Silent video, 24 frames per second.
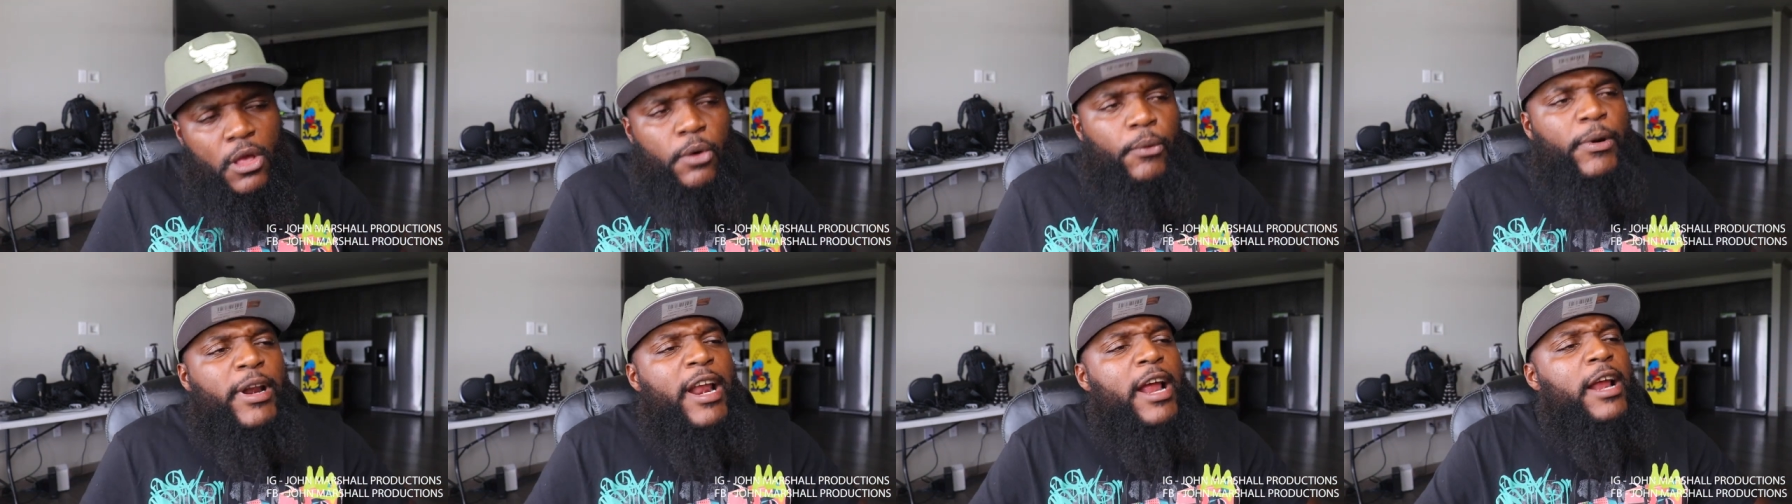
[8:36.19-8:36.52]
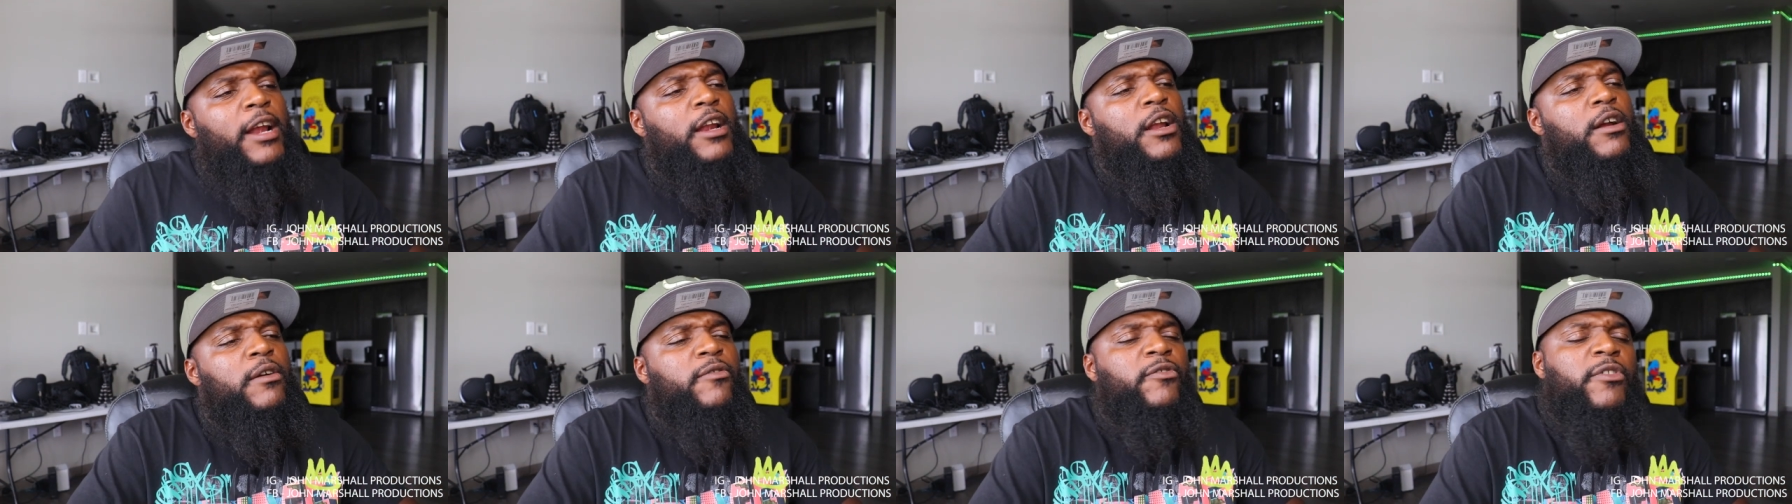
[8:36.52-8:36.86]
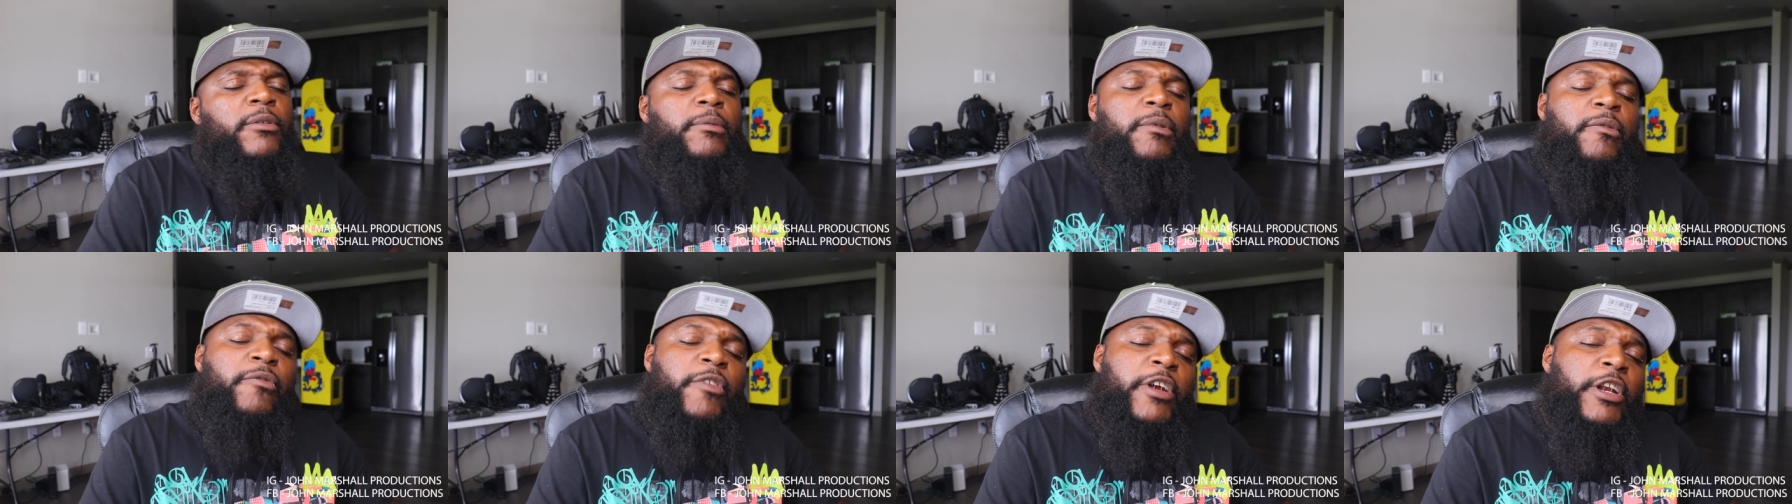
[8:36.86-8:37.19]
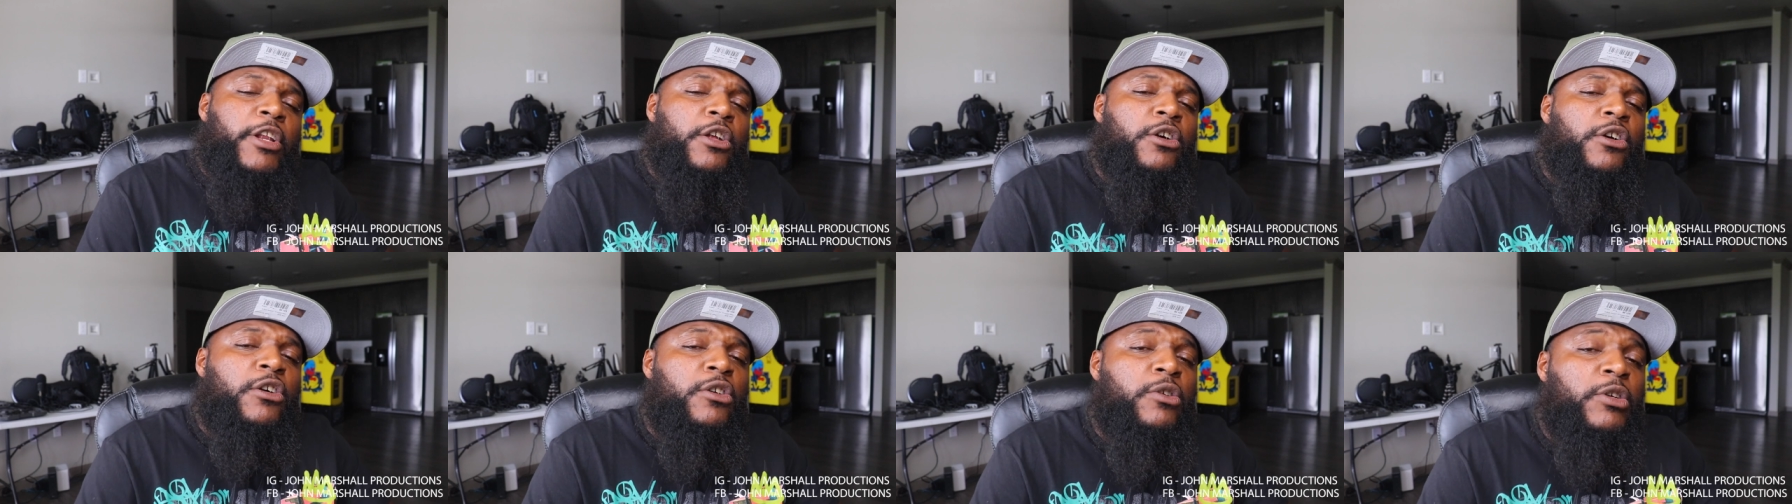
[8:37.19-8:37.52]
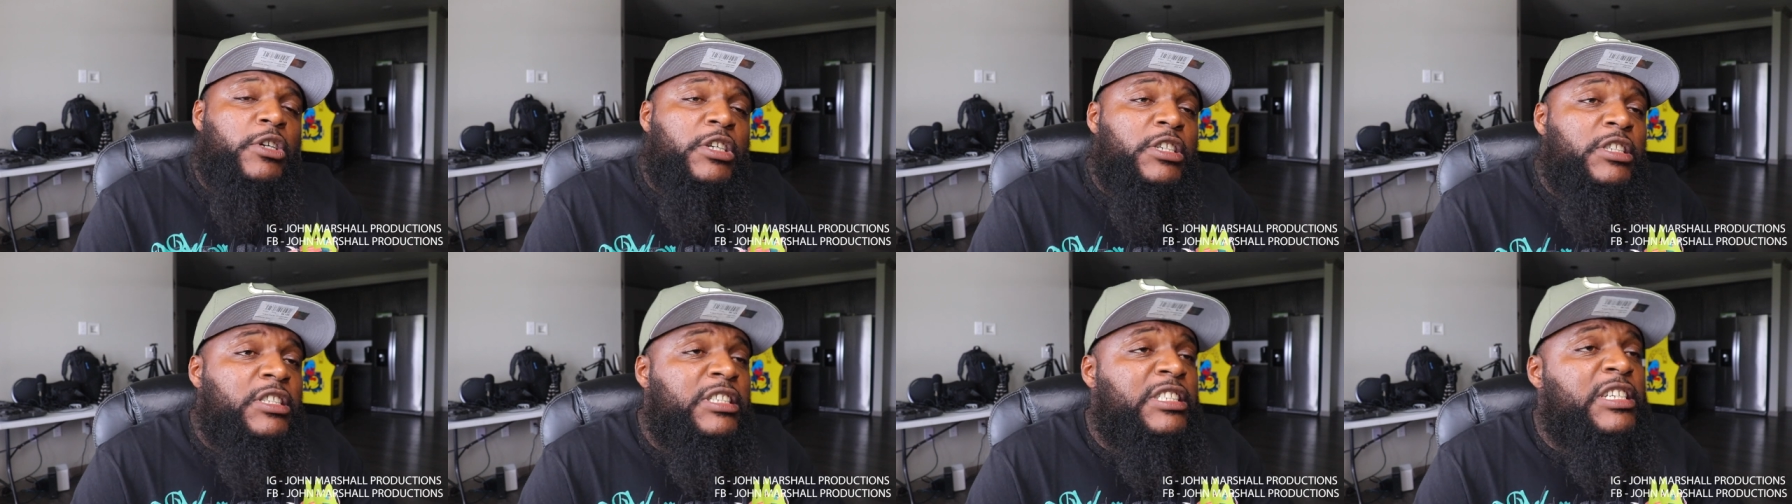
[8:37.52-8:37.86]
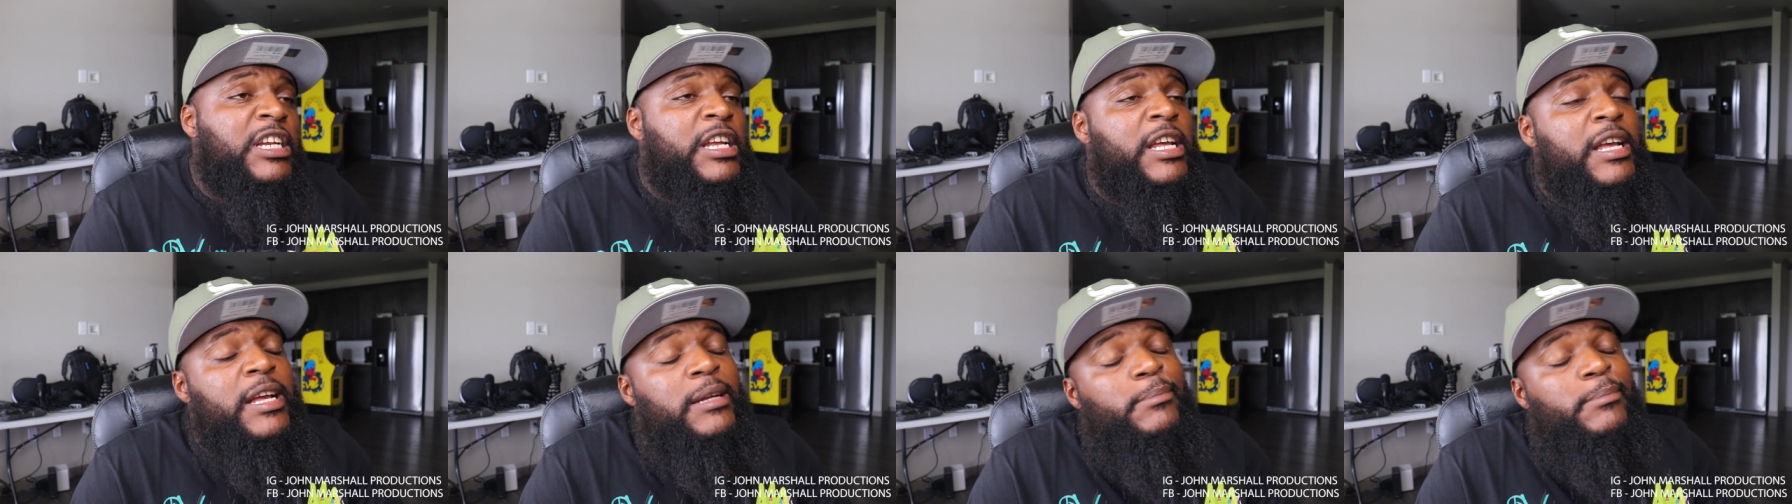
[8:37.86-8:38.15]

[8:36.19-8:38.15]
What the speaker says: What I learned from the video was,